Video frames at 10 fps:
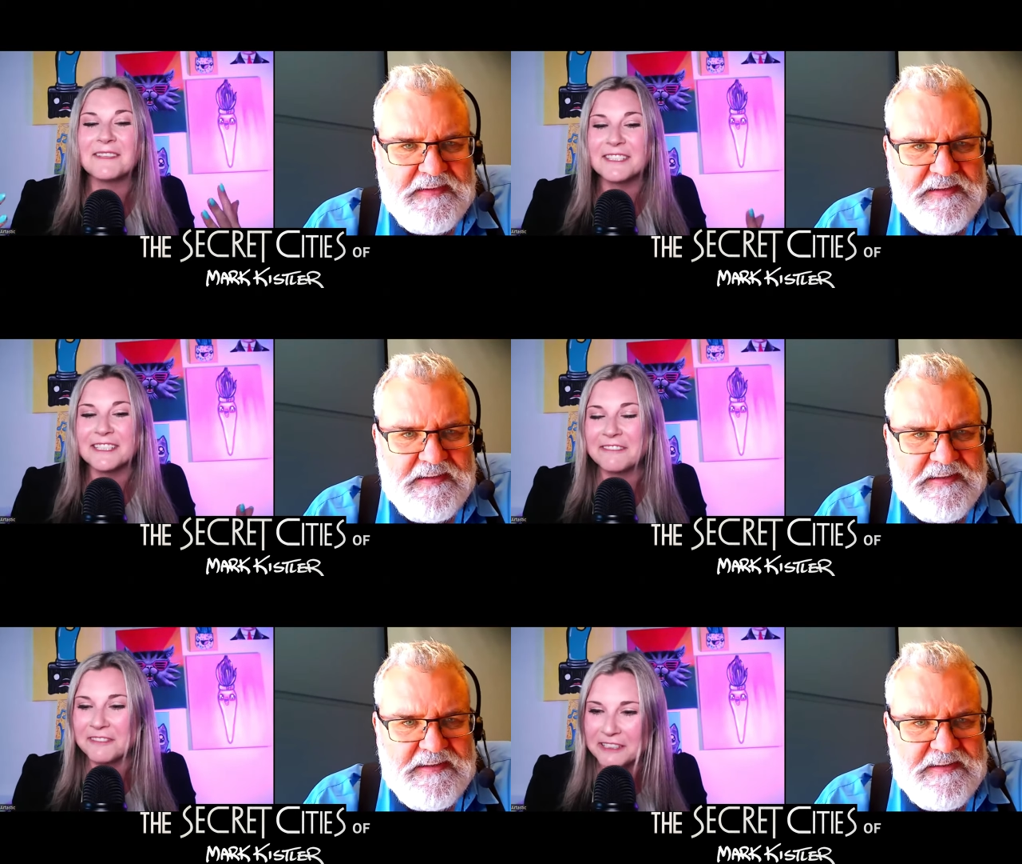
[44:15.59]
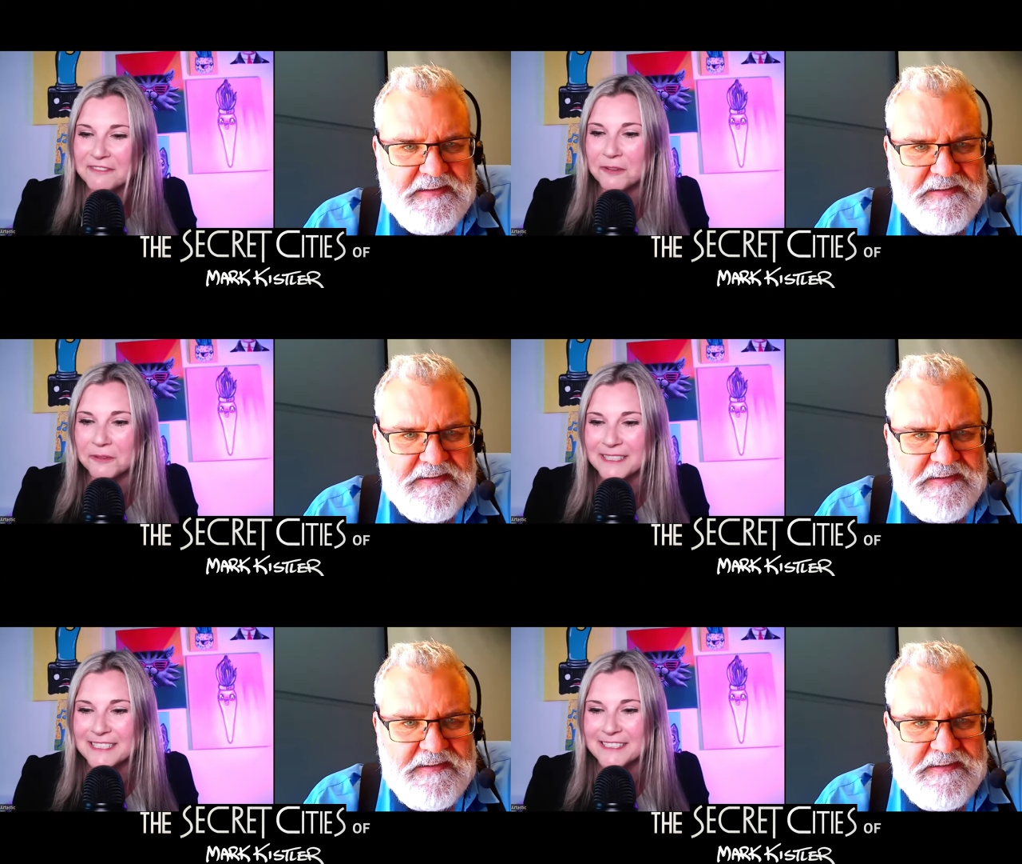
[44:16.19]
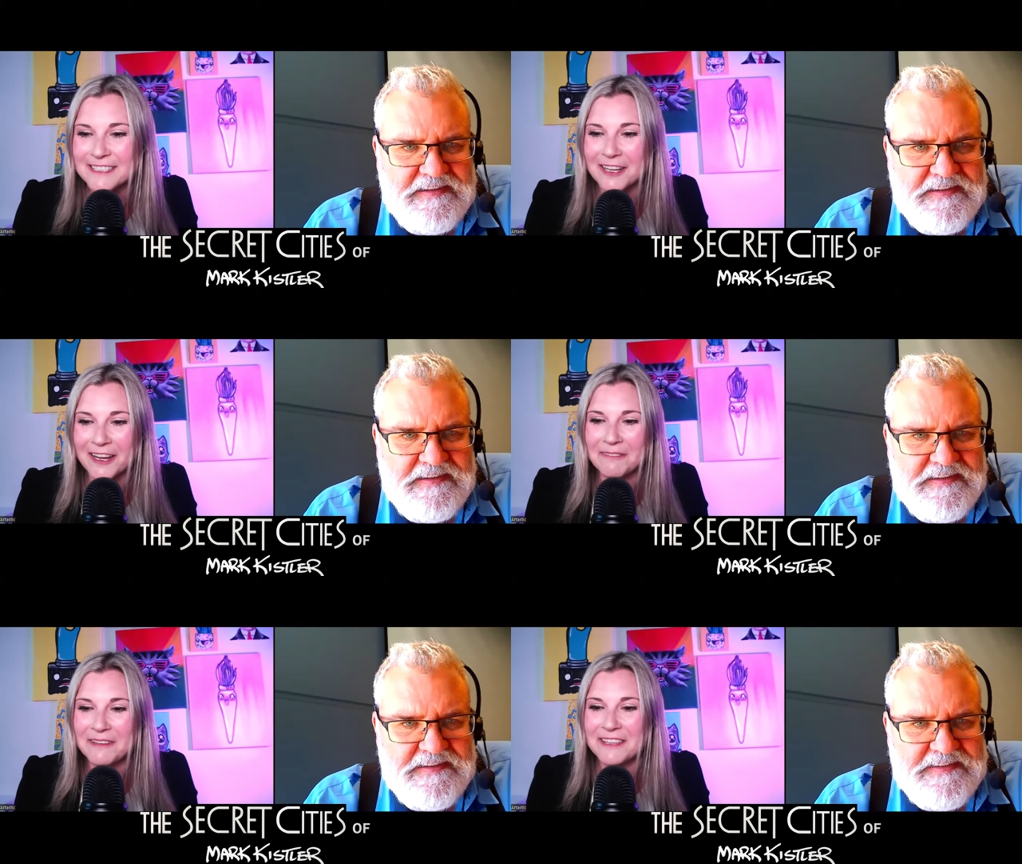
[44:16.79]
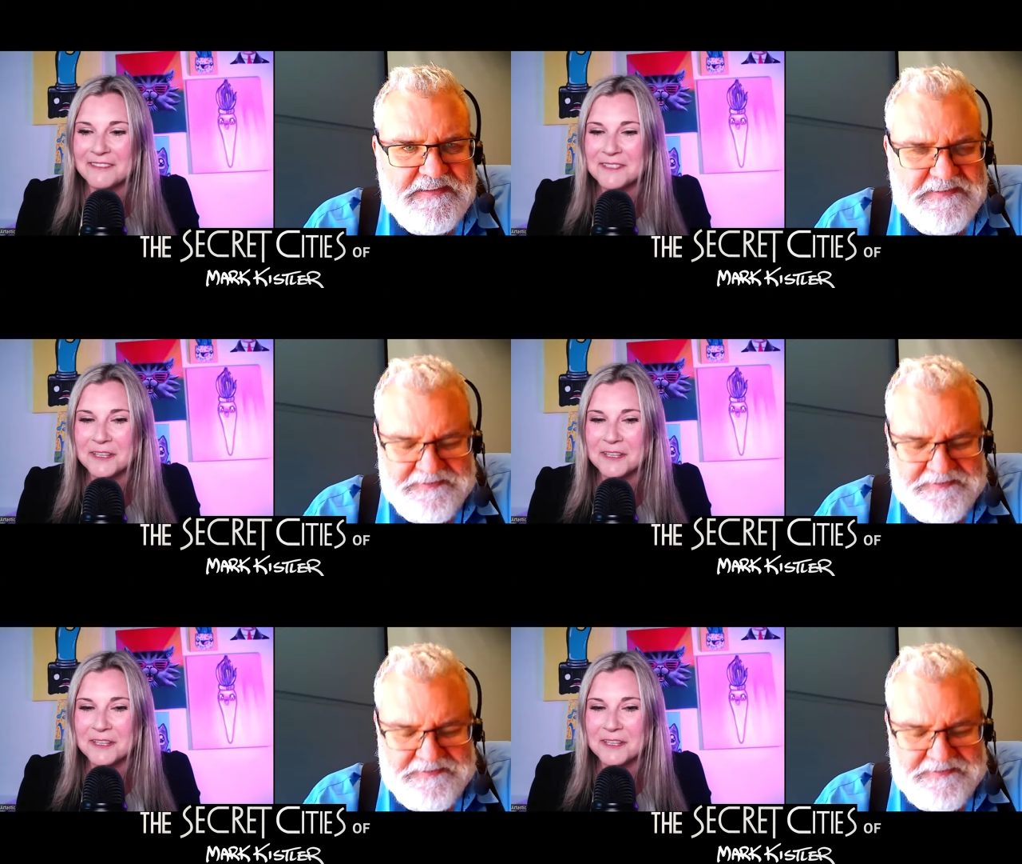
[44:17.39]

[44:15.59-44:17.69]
Speaker 1: I was looking really forward to talking with you.